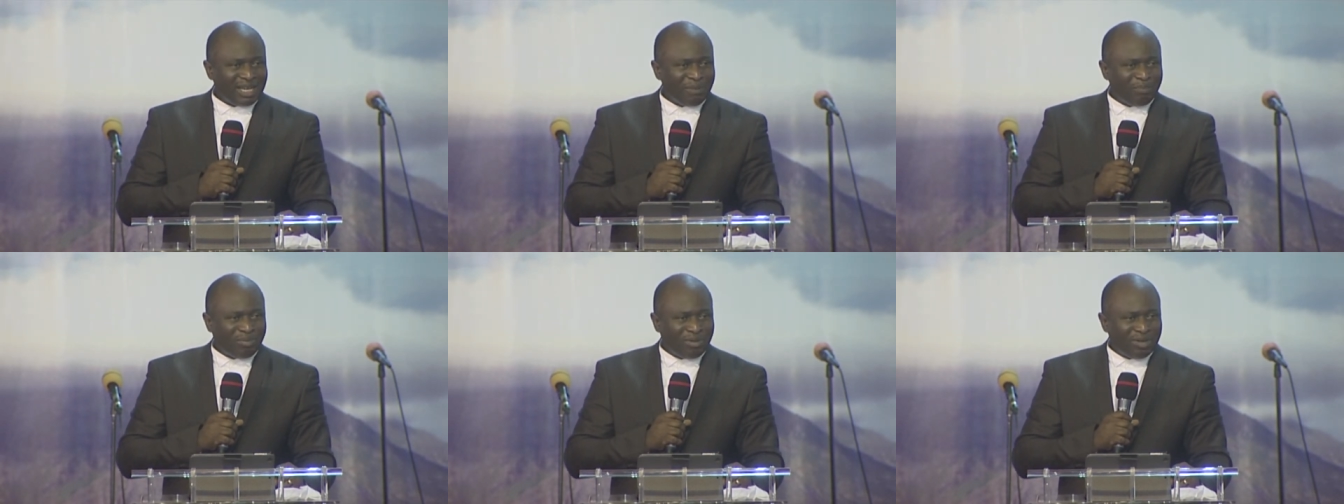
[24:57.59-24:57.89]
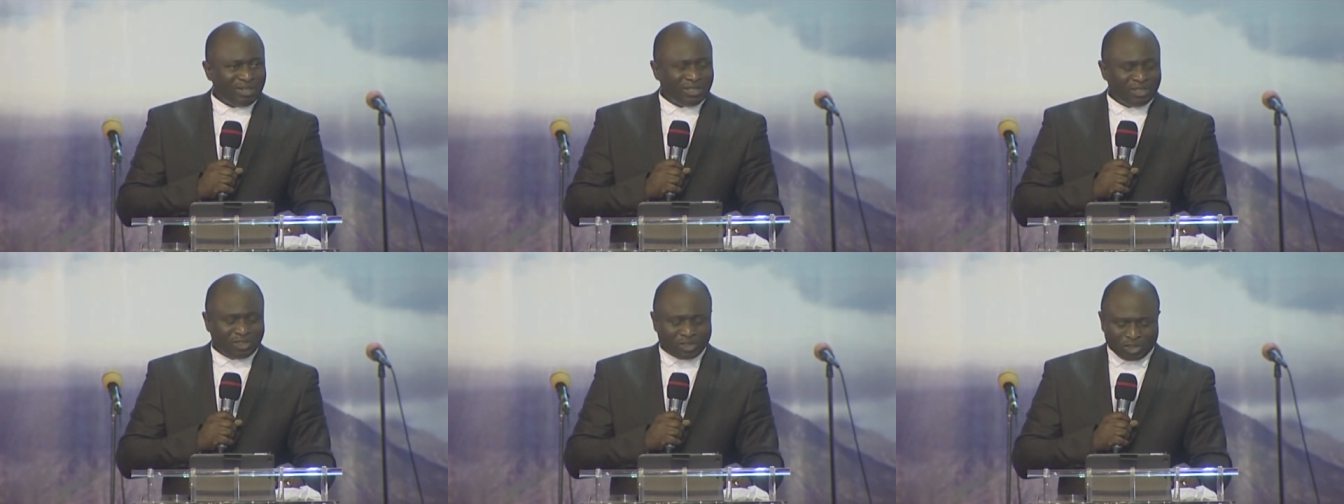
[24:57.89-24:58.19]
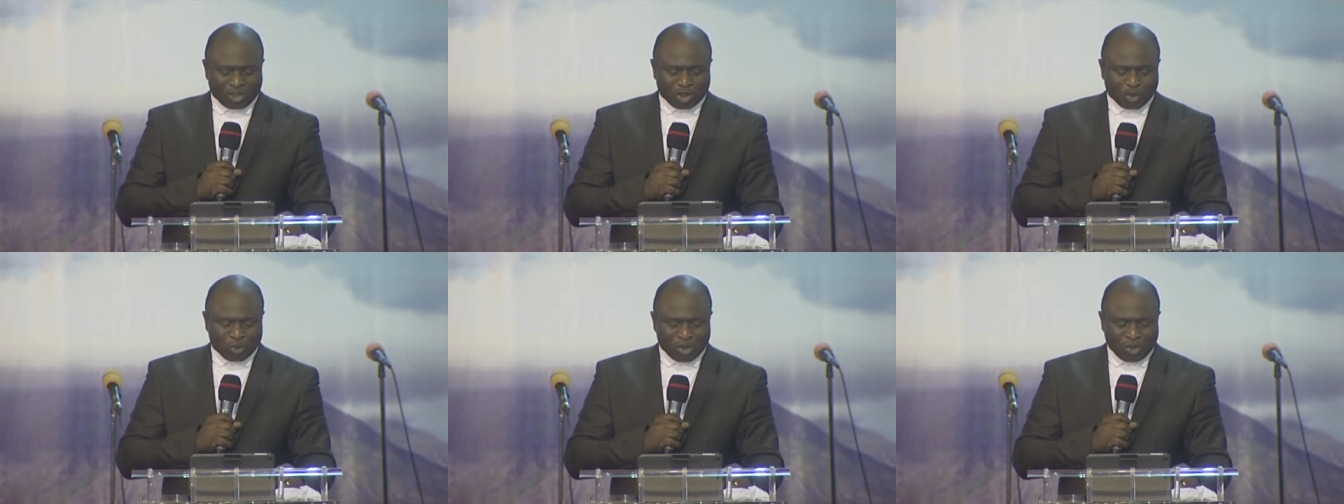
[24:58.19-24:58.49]
I pray the
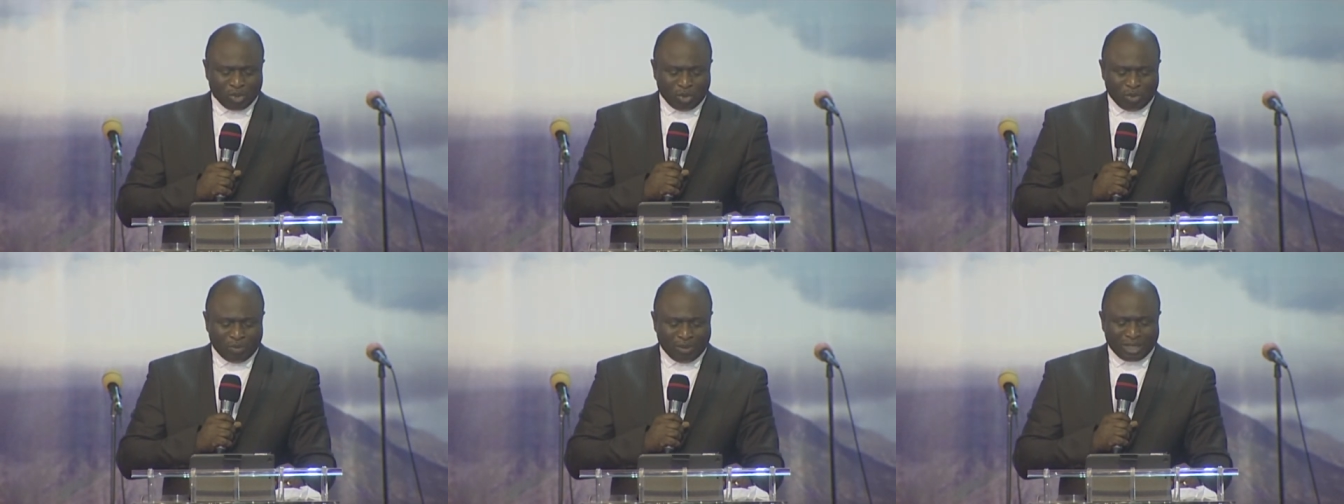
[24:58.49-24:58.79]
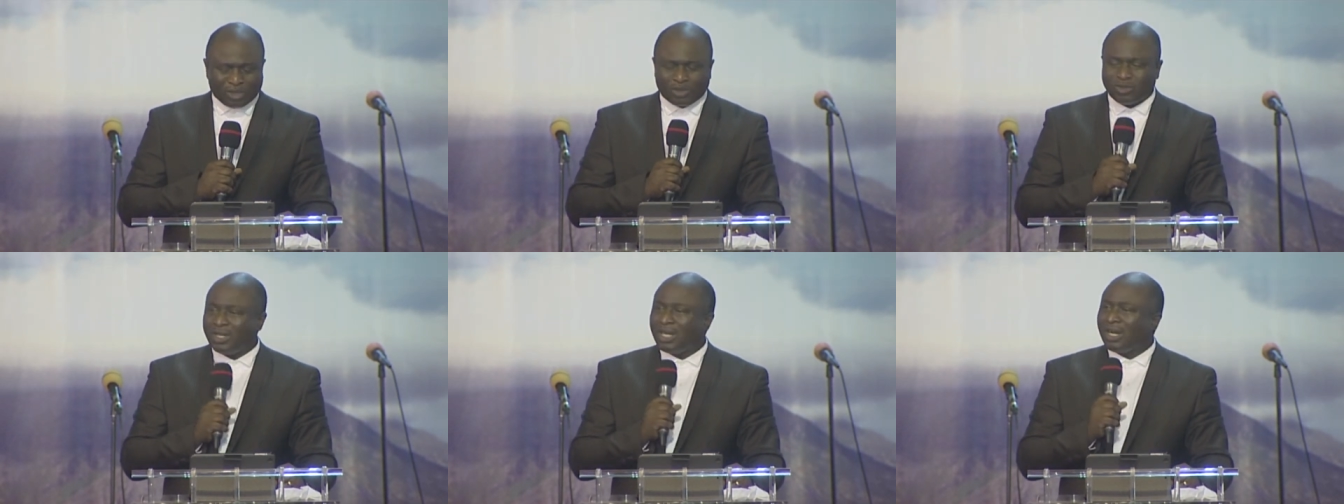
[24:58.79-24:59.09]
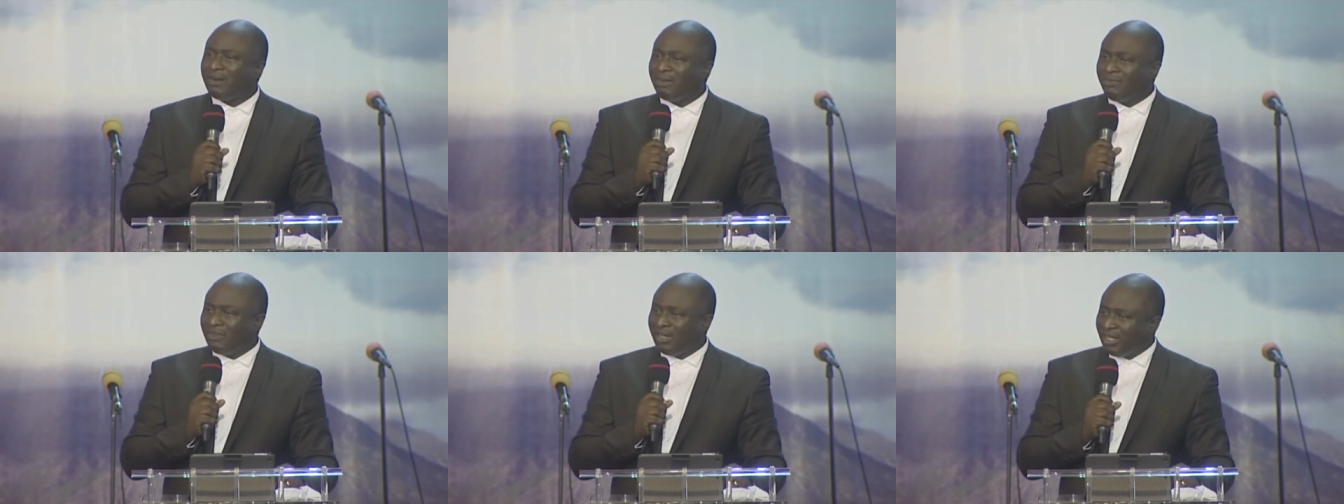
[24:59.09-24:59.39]
church will go back to
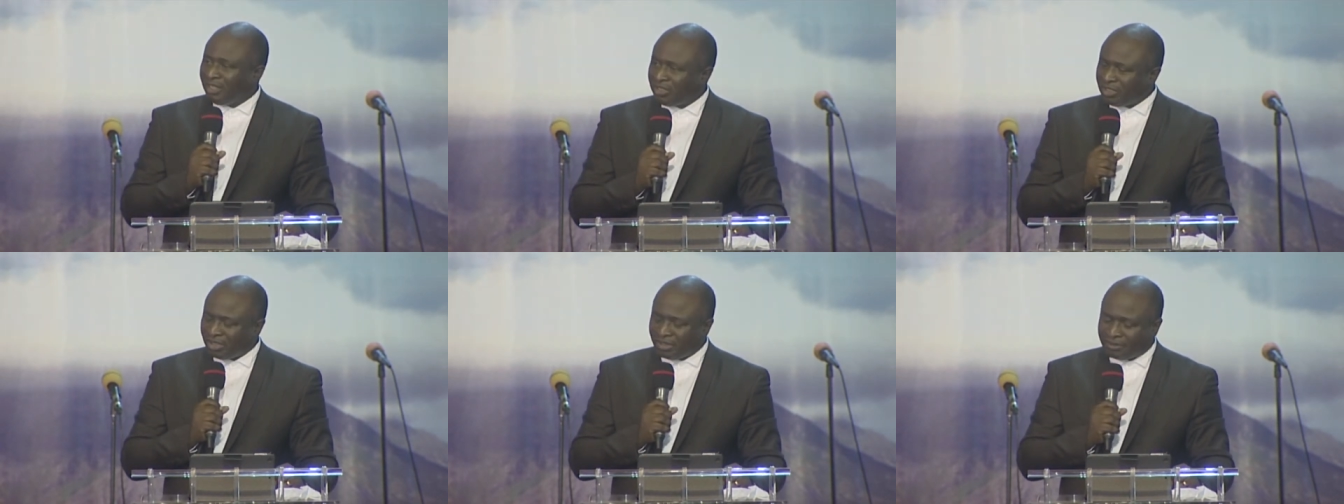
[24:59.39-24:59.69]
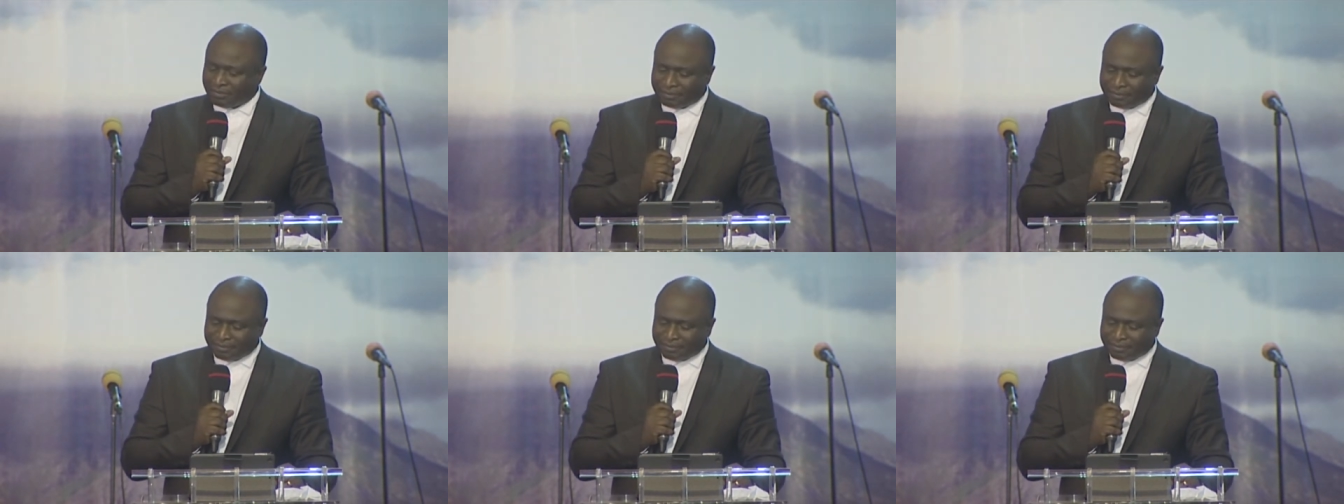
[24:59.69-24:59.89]
that revelation.